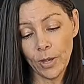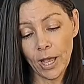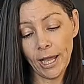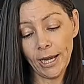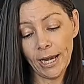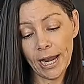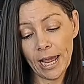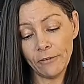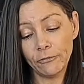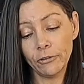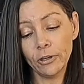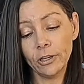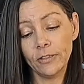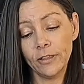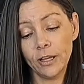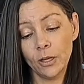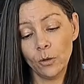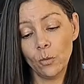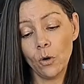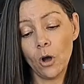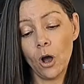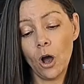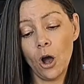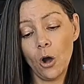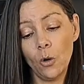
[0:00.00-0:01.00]
everything
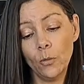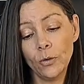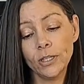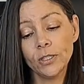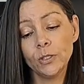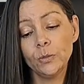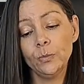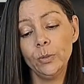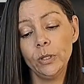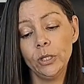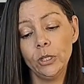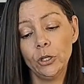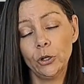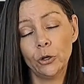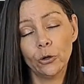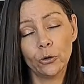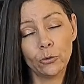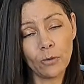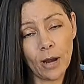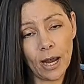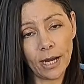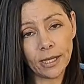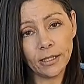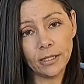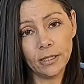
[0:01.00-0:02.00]
will always be
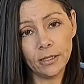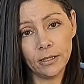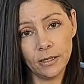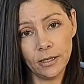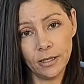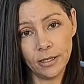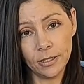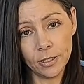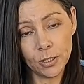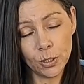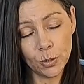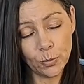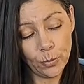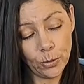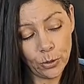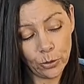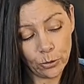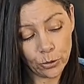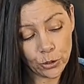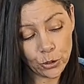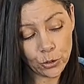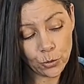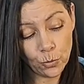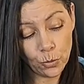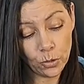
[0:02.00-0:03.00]
corrected in
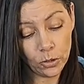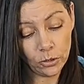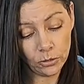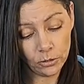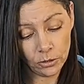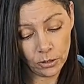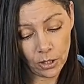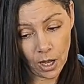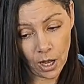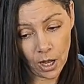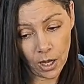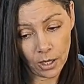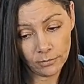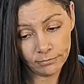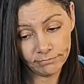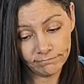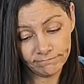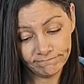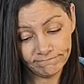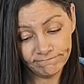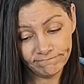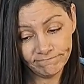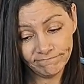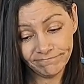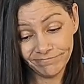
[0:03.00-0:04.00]
spiritual law.
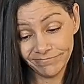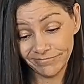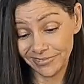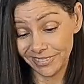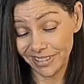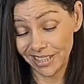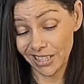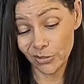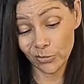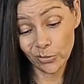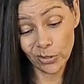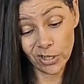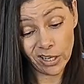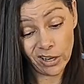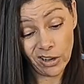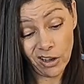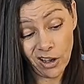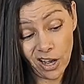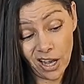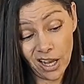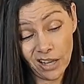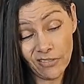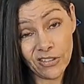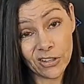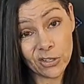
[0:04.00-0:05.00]
That's what I
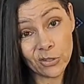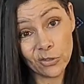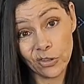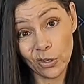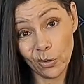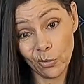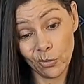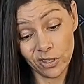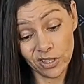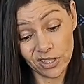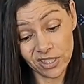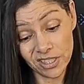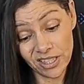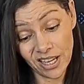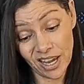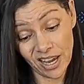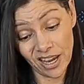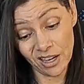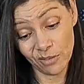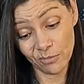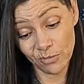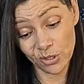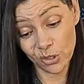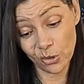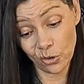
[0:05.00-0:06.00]
got, and that's what they want to
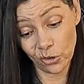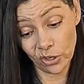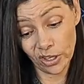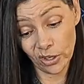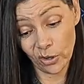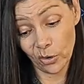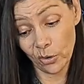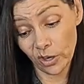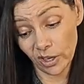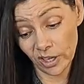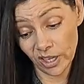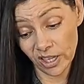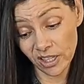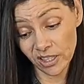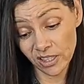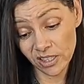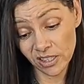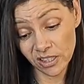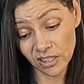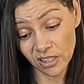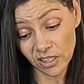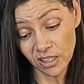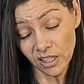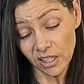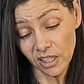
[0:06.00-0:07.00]
say. I'm sorry, Aquarius.
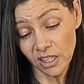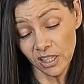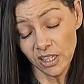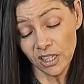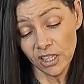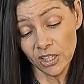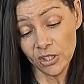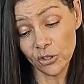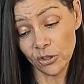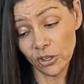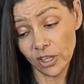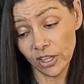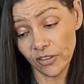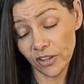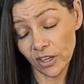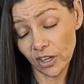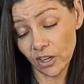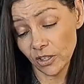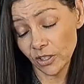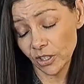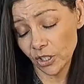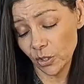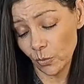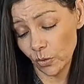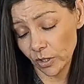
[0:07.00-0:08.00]
Is there anything
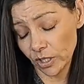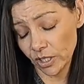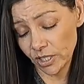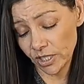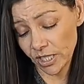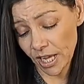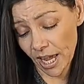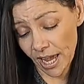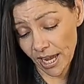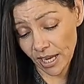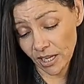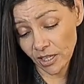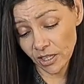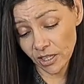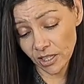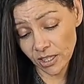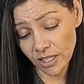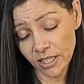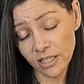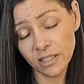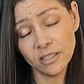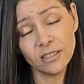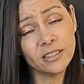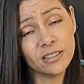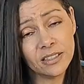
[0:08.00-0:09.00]
else you want to say?
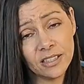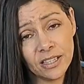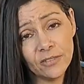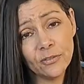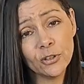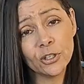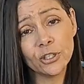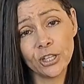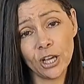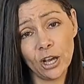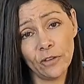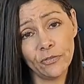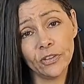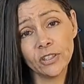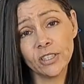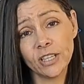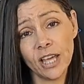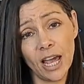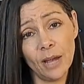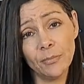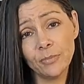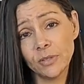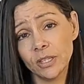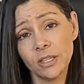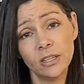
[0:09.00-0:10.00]
Give yourself the
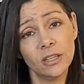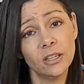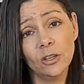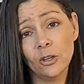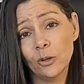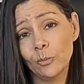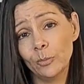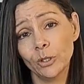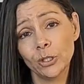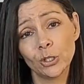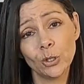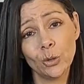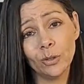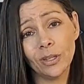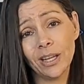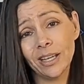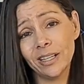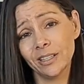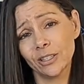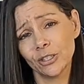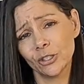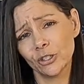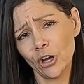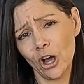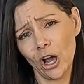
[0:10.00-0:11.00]
time to heal, but don't let
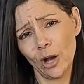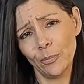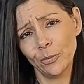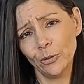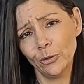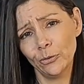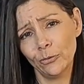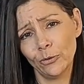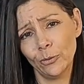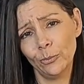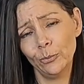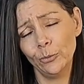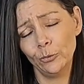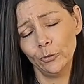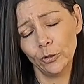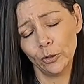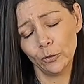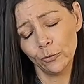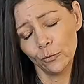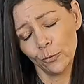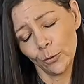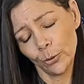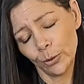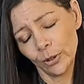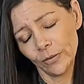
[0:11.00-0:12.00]
it stop you from moving
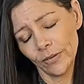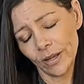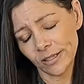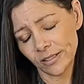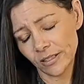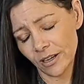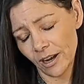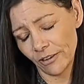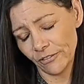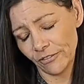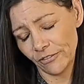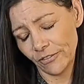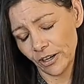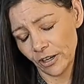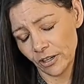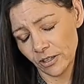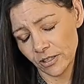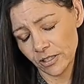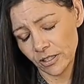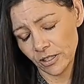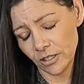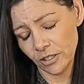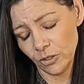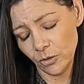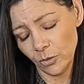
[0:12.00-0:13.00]
forward. That's not fair
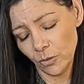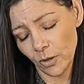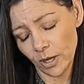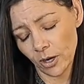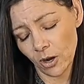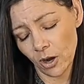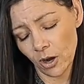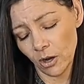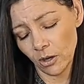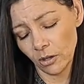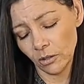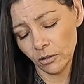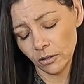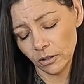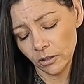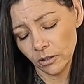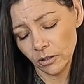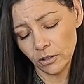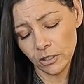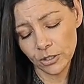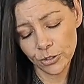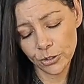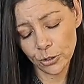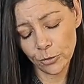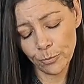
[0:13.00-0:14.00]
to you at all.
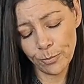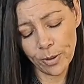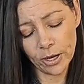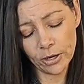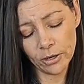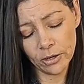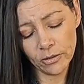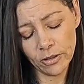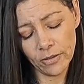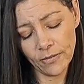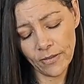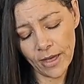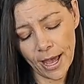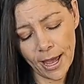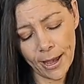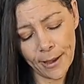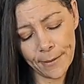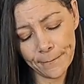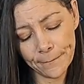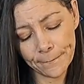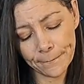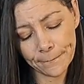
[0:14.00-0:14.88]
You deserve better than that.